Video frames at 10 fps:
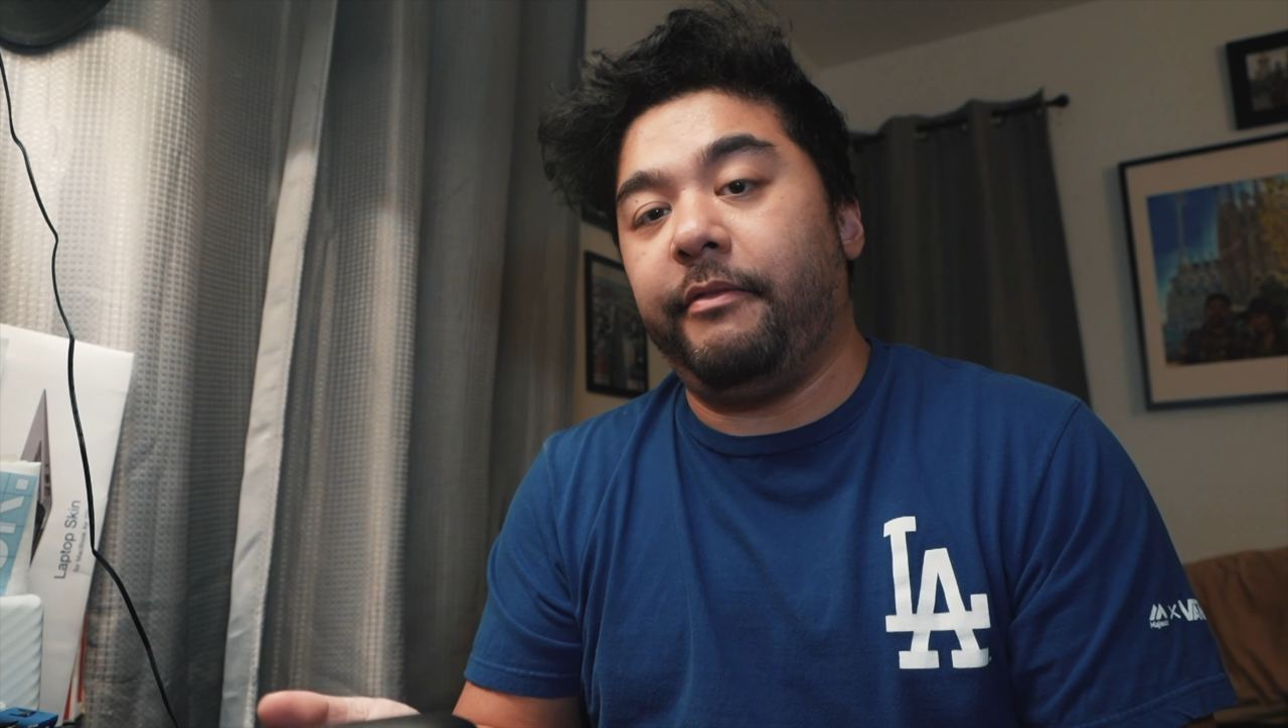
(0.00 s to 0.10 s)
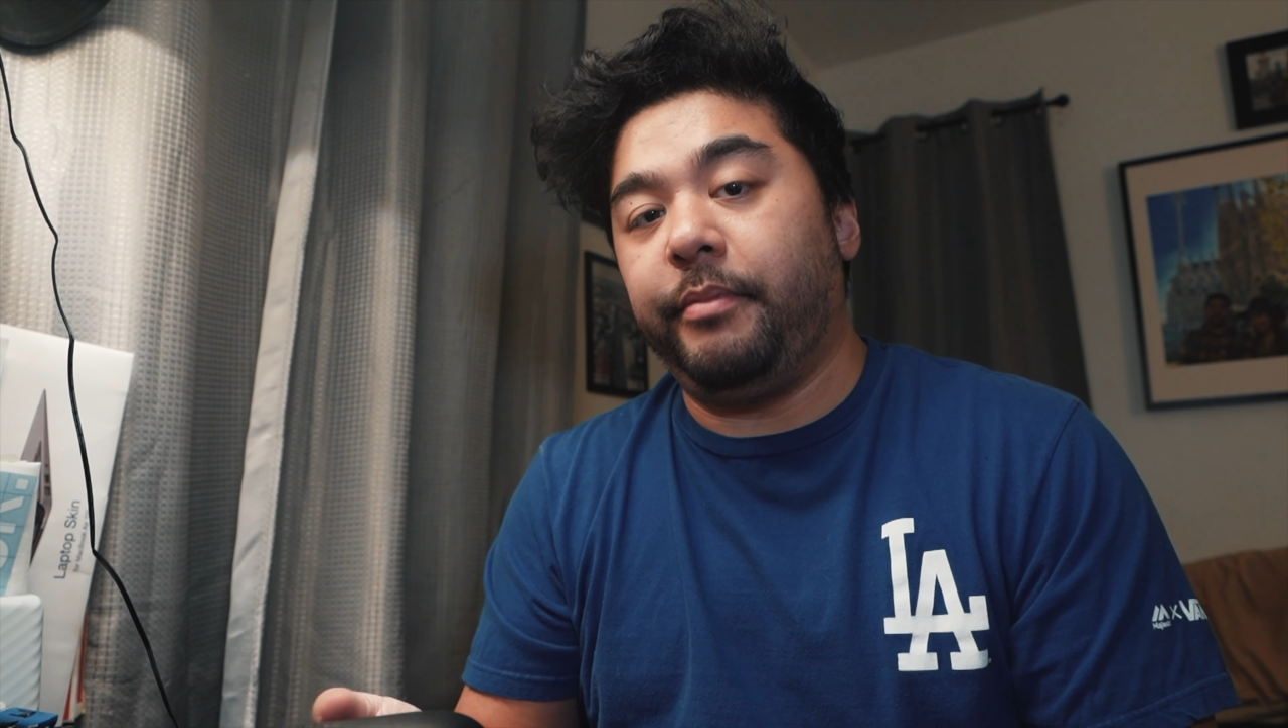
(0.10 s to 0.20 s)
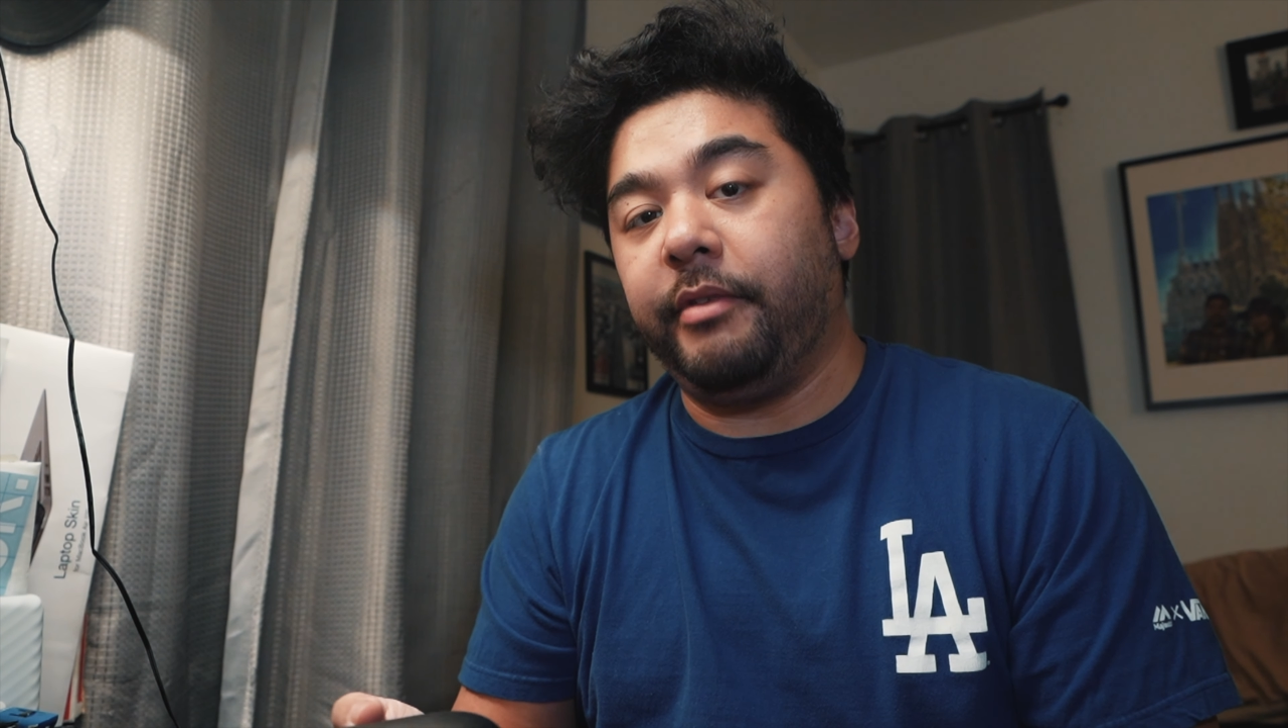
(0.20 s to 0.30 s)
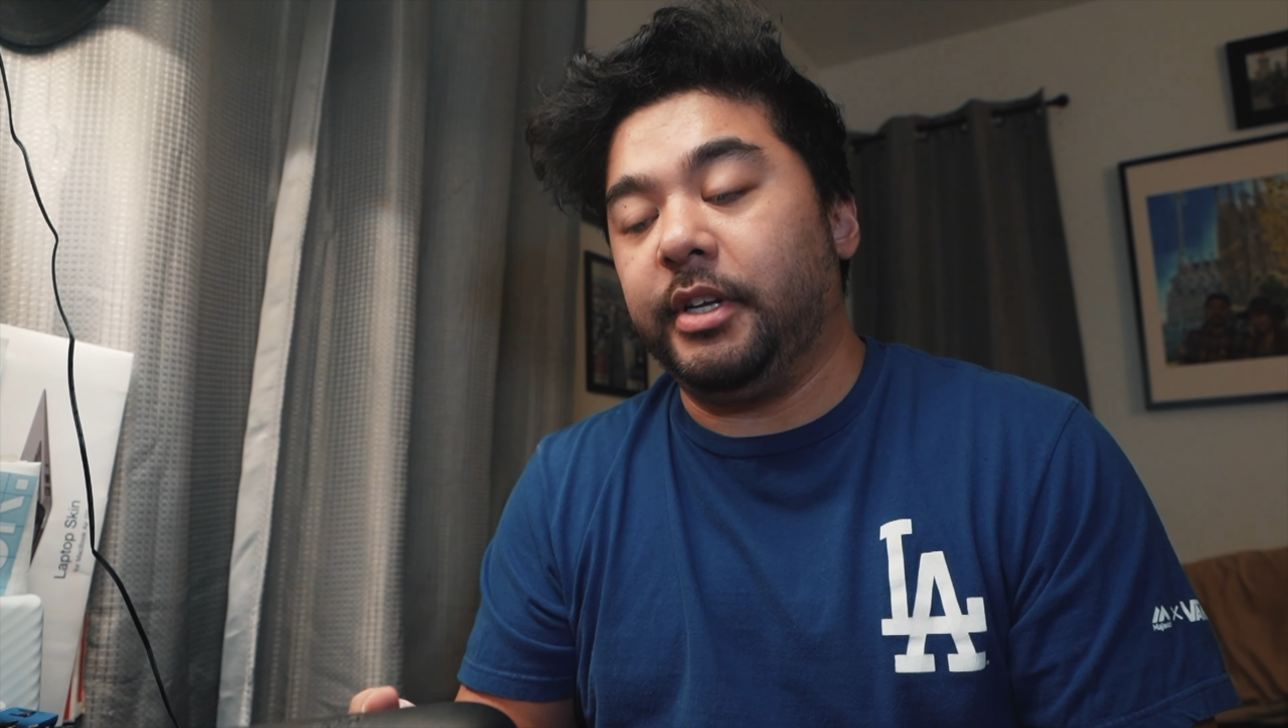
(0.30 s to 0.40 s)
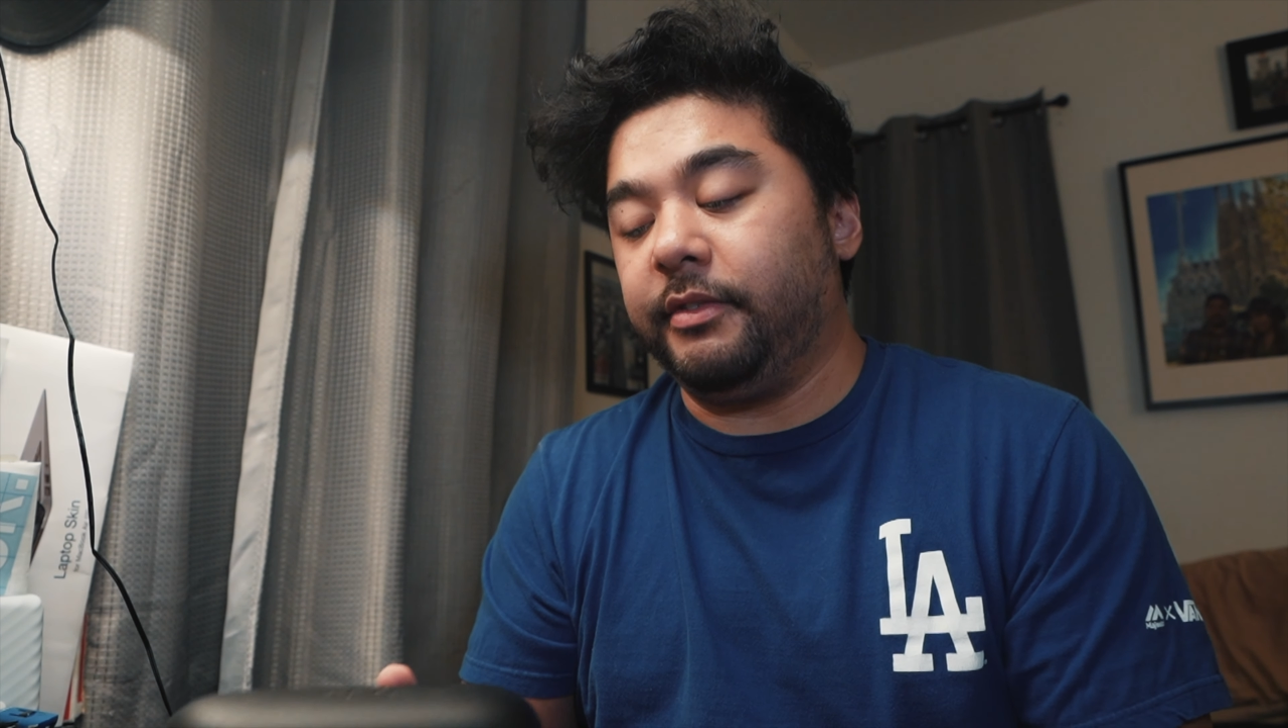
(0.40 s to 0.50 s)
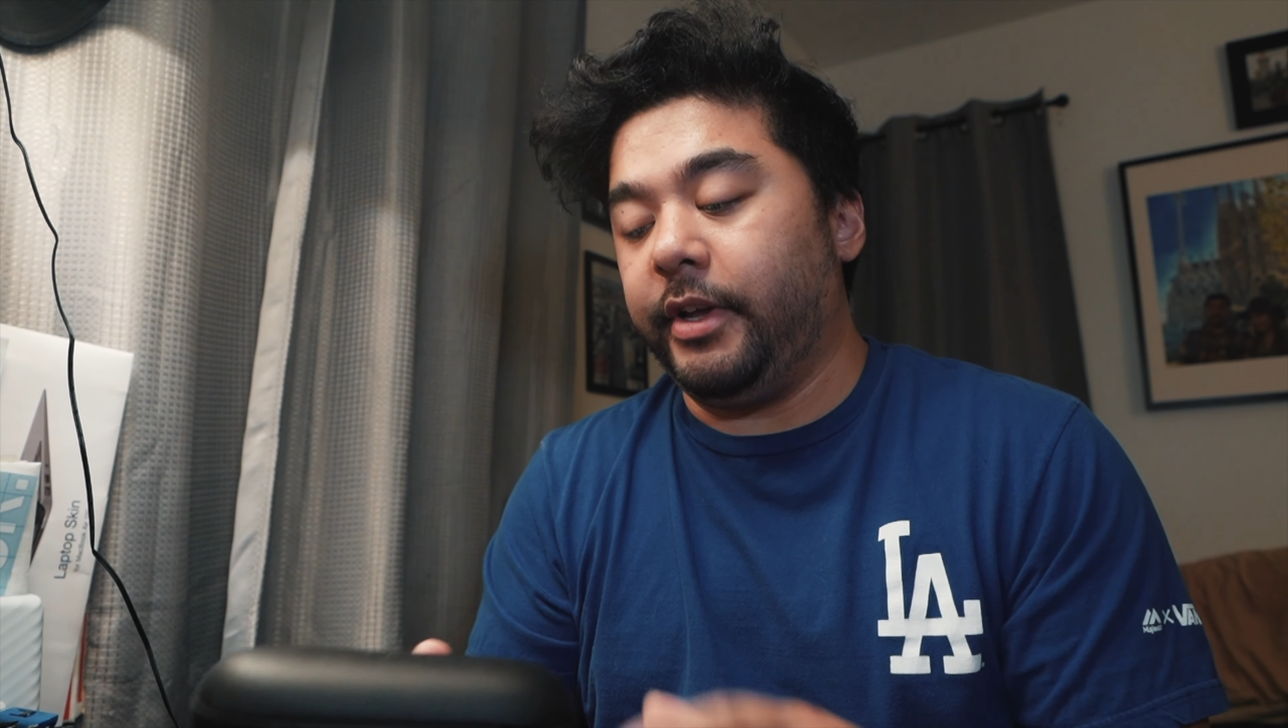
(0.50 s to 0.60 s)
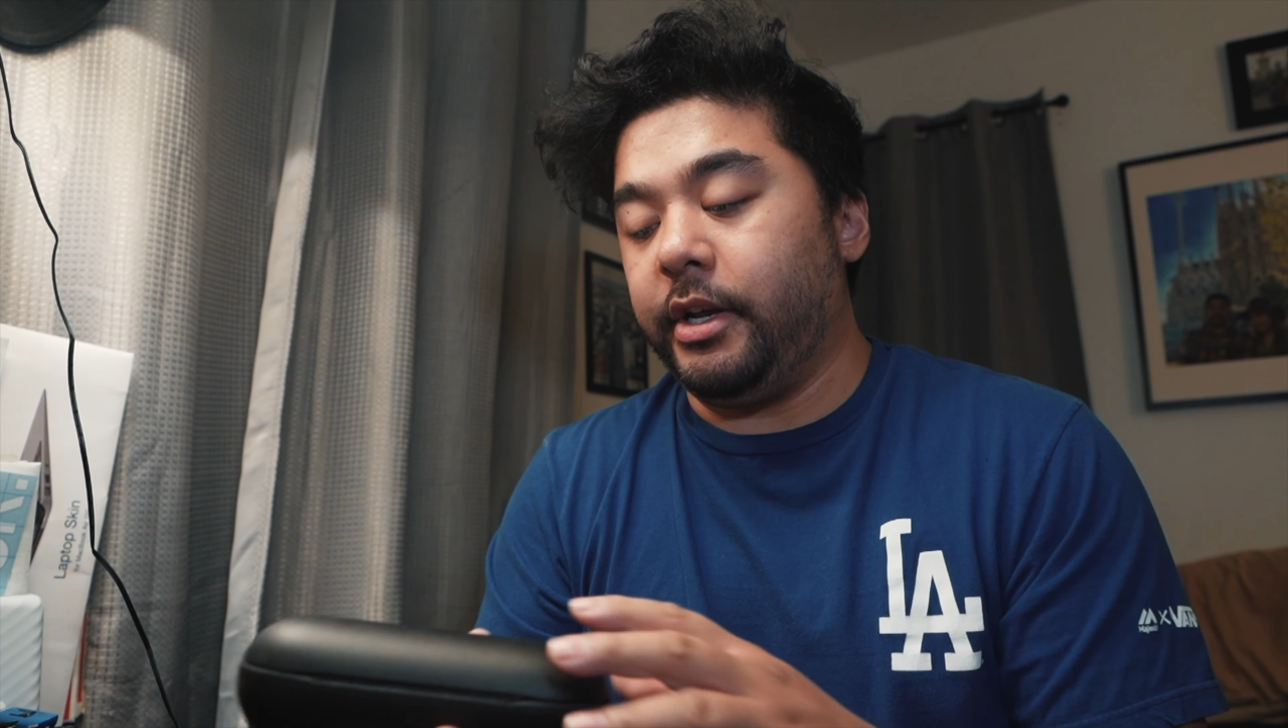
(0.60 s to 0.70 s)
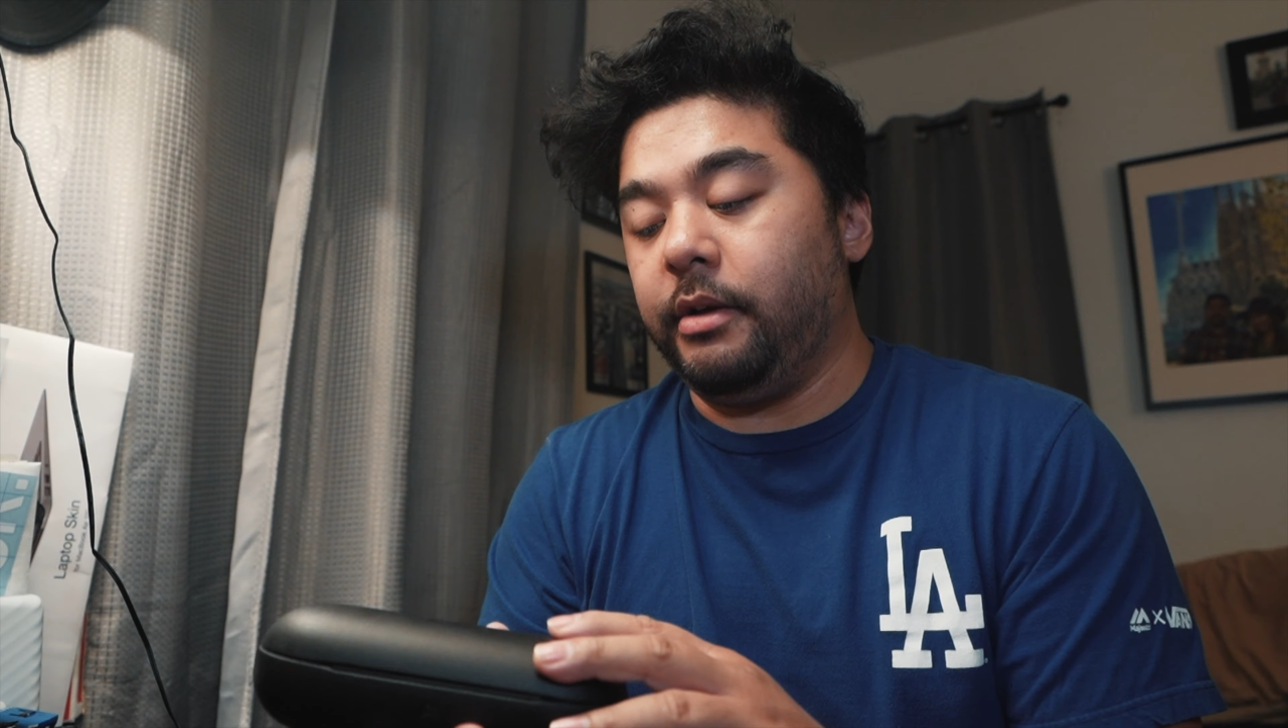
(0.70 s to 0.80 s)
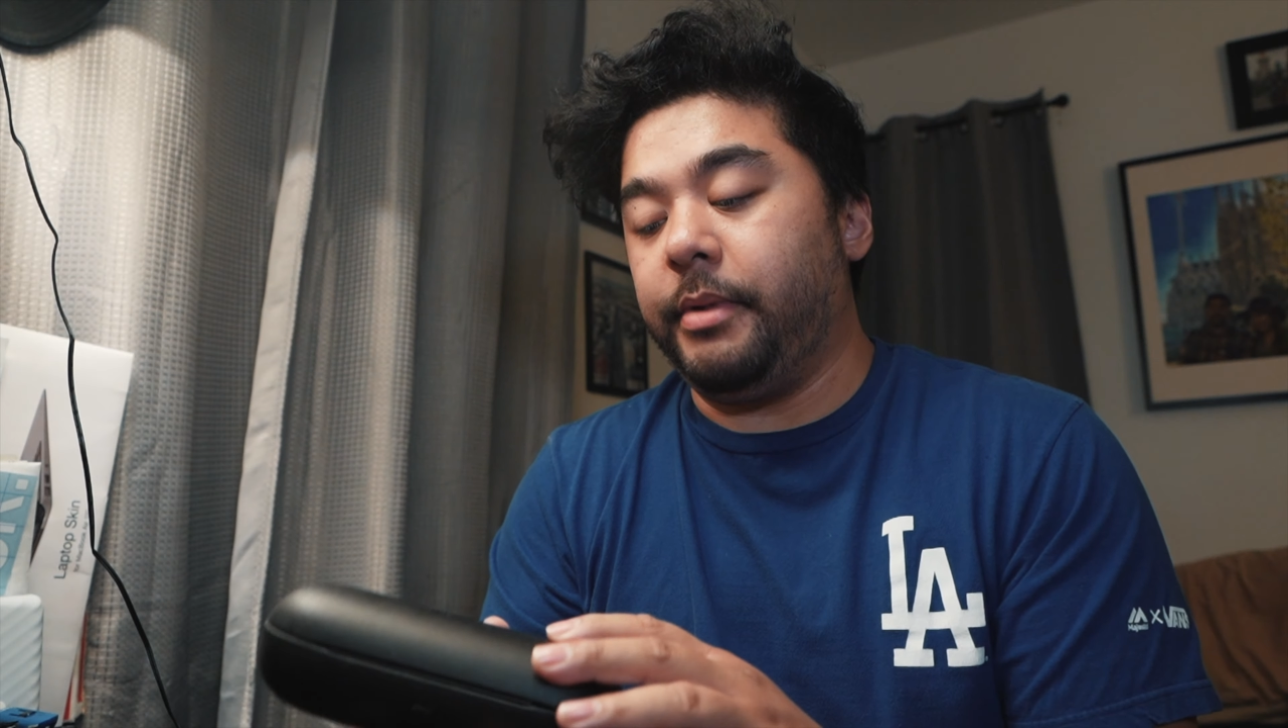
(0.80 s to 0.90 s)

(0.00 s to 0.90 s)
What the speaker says: previous video,